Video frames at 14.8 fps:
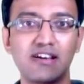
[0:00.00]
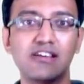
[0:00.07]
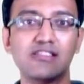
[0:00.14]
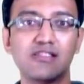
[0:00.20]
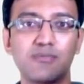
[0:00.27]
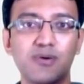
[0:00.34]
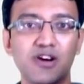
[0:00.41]

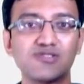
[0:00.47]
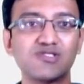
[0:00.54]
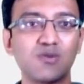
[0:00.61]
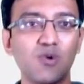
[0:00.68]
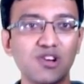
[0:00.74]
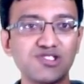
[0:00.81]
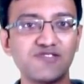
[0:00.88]
The browser
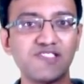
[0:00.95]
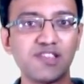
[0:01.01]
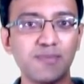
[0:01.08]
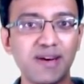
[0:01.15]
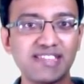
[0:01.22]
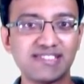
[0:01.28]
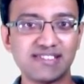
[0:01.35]
wants you with a
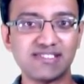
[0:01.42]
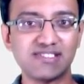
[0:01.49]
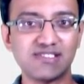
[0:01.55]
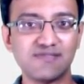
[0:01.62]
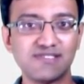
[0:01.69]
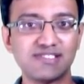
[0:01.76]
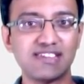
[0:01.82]

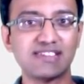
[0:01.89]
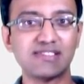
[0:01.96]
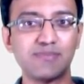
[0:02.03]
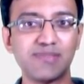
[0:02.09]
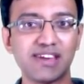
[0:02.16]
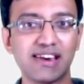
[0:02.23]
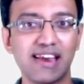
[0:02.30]
message. It says
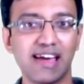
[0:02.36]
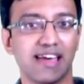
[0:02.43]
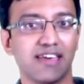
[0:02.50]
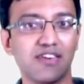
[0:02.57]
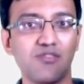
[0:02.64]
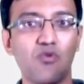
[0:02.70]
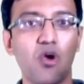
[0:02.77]
something like,
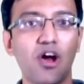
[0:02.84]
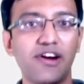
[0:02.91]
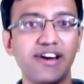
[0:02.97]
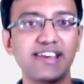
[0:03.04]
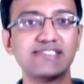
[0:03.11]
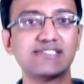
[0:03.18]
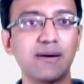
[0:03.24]
you've
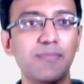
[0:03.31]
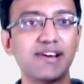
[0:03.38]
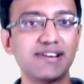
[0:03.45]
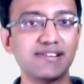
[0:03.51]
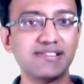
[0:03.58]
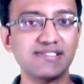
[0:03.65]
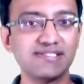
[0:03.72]
already
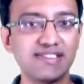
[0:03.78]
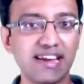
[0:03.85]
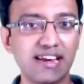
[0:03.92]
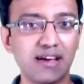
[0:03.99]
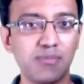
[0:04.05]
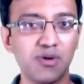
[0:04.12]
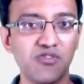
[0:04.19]
submitted this
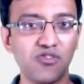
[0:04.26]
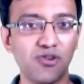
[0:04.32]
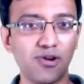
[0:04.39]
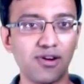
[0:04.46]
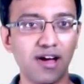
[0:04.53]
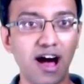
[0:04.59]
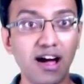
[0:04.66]
data
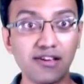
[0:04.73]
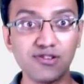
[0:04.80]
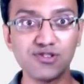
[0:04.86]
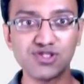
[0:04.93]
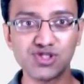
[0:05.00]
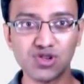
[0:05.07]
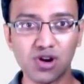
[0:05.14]
before. Are
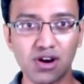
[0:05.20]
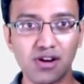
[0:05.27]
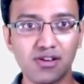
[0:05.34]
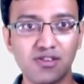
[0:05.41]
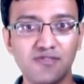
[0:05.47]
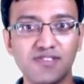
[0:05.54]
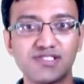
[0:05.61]
you sure
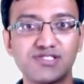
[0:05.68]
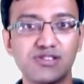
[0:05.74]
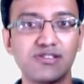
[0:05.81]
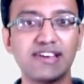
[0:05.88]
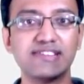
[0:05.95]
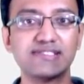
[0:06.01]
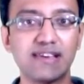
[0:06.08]
you wish to
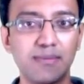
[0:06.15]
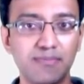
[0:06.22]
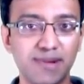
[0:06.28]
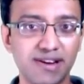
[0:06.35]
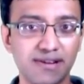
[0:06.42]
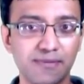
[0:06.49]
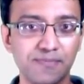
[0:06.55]

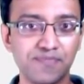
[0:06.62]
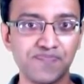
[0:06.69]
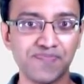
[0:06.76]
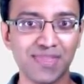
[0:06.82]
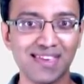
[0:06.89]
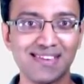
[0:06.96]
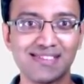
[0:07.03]
resubmit?
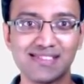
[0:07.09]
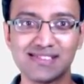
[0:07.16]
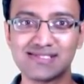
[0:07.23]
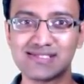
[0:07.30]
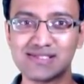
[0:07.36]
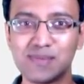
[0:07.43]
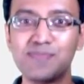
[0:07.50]

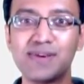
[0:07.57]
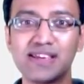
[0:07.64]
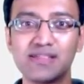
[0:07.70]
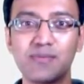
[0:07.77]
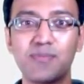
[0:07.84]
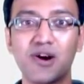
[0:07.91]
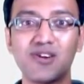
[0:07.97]
This is simply
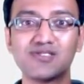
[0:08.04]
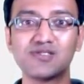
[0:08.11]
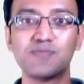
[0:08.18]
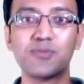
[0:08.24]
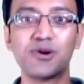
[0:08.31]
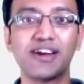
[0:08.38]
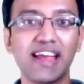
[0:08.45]
the browser
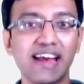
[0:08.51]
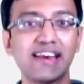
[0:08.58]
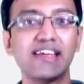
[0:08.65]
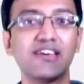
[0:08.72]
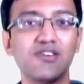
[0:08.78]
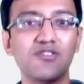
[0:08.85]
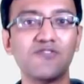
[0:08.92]

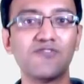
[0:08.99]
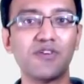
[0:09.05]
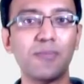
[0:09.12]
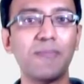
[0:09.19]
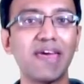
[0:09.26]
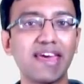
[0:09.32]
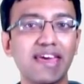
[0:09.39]
protecting you
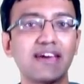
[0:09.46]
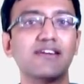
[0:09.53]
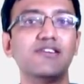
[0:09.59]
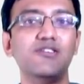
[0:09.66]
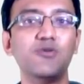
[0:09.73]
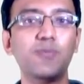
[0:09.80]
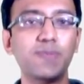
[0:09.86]
from making a
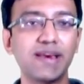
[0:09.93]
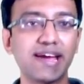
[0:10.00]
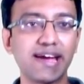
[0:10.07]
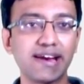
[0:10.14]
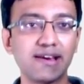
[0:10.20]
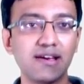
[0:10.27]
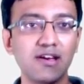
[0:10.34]

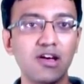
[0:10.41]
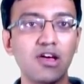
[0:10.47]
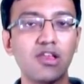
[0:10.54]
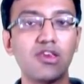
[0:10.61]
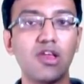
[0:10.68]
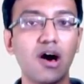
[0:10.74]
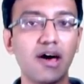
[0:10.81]
duplicate
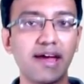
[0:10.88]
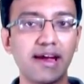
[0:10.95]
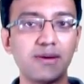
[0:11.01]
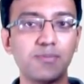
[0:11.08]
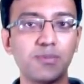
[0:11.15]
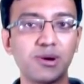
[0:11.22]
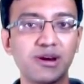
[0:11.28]

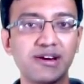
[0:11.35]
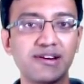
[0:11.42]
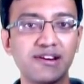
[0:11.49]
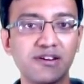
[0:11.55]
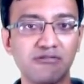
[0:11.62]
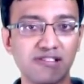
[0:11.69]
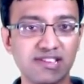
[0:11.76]

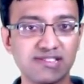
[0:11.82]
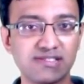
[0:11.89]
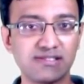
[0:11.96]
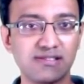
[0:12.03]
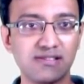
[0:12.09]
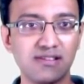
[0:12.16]
non-idempotent request.